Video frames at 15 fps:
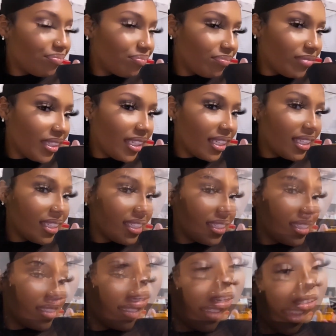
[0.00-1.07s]

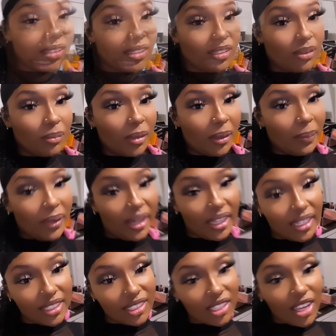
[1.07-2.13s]
because I am on my
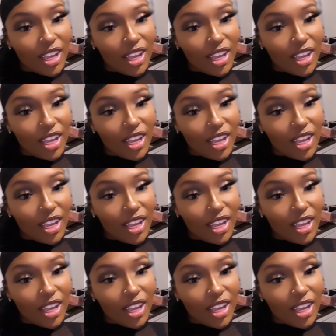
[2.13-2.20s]
page.